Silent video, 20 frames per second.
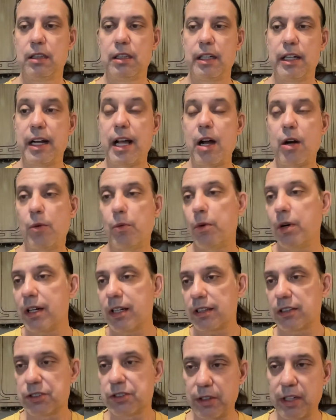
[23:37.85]
and how it
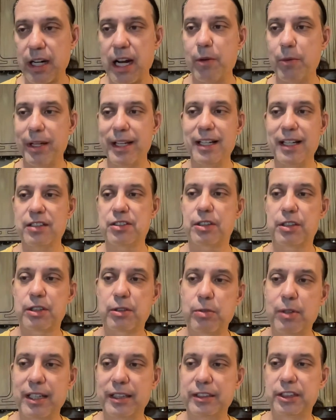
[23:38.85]
works, or how we answer the
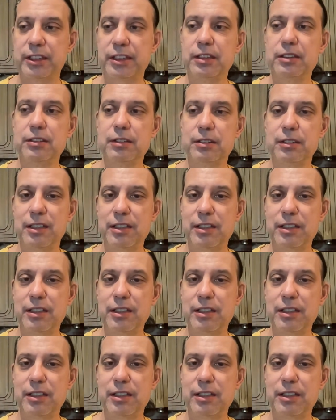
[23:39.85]
question